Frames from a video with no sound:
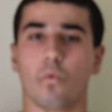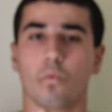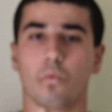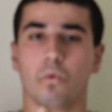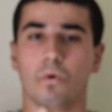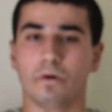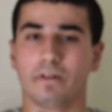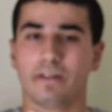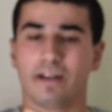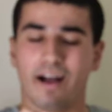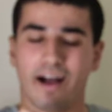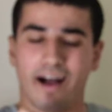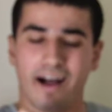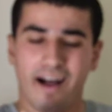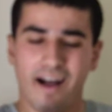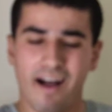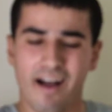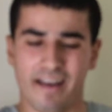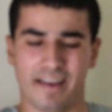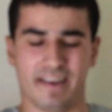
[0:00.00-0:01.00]
Would
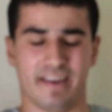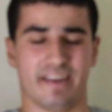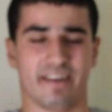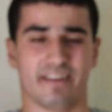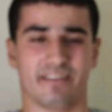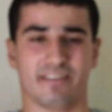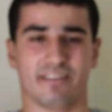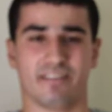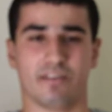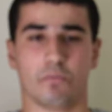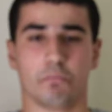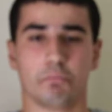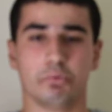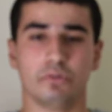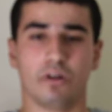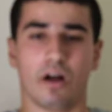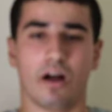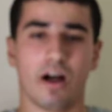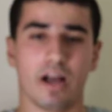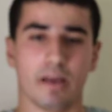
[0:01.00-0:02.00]
I
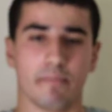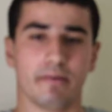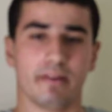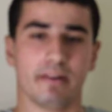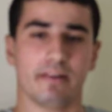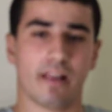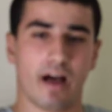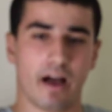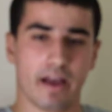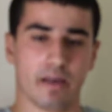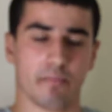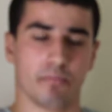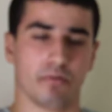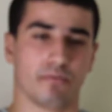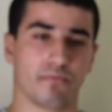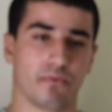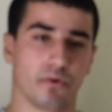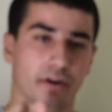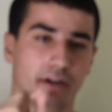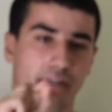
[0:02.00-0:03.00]
be
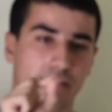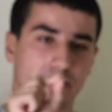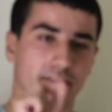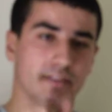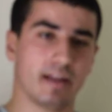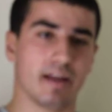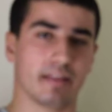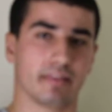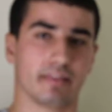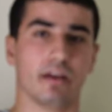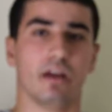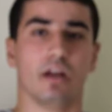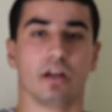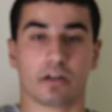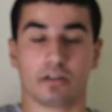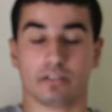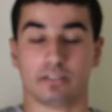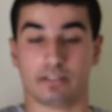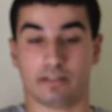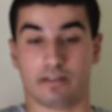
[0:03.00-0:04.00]
liable for his death?
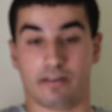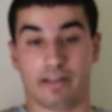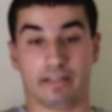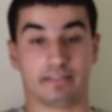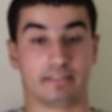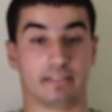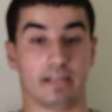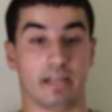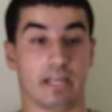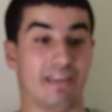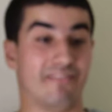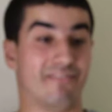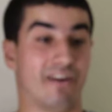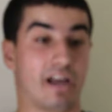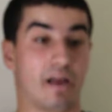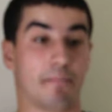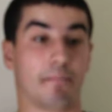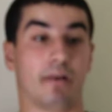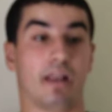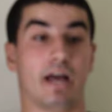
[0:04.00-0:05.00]
Because let's say if
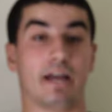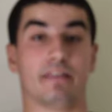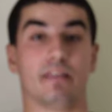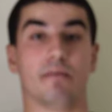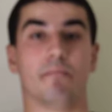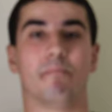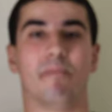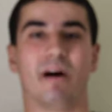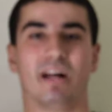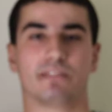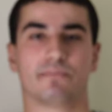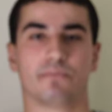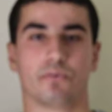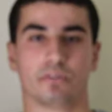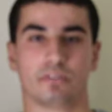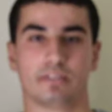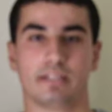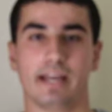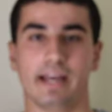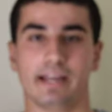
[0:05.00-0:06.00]
I applied the but
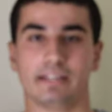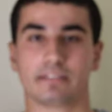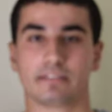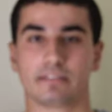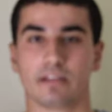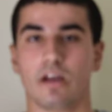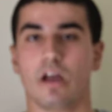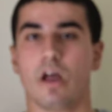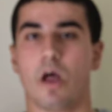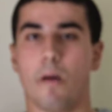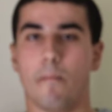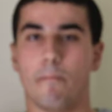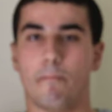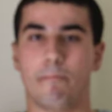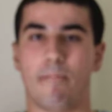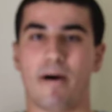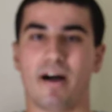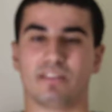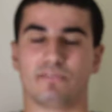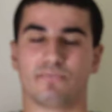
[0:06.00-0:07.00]
for test,
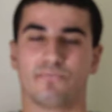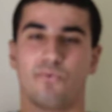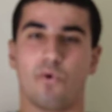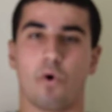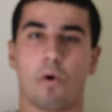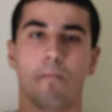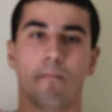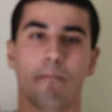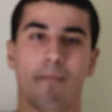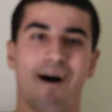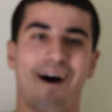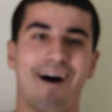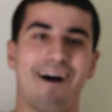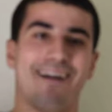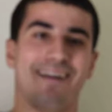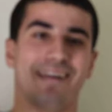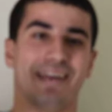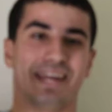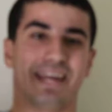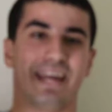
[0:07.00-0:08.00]
but for
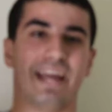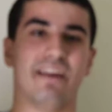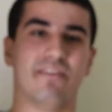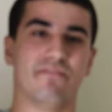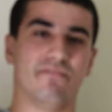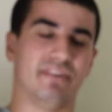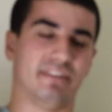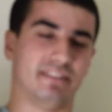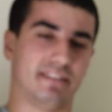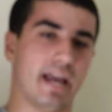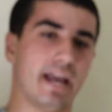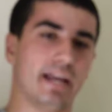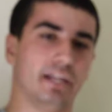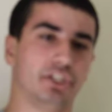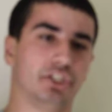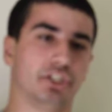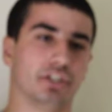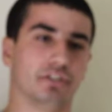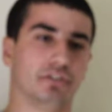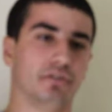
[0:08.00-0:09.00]
my
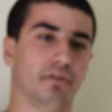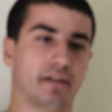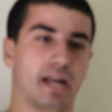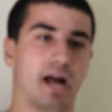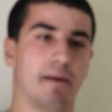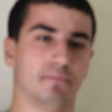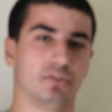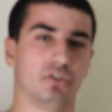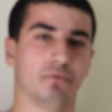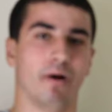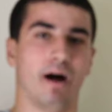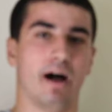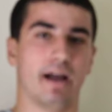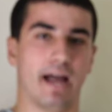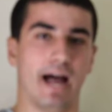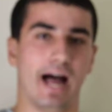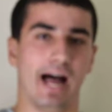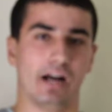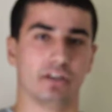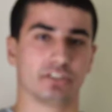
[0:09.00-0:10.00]
invitation to come to my
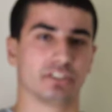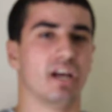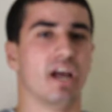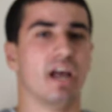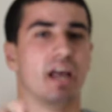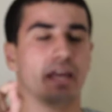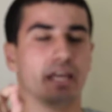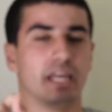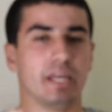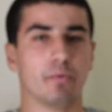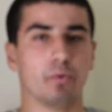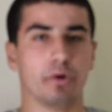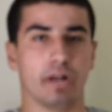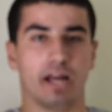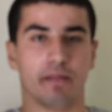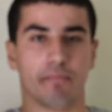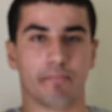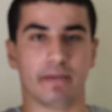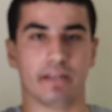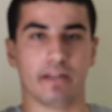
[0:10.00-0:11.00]
house, he would
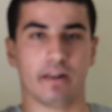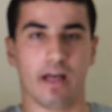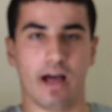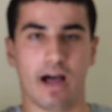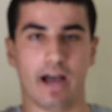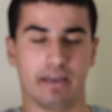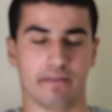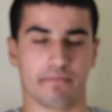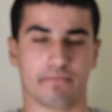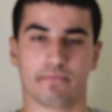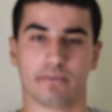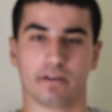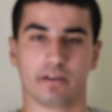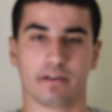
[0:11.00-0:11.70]
have been alive.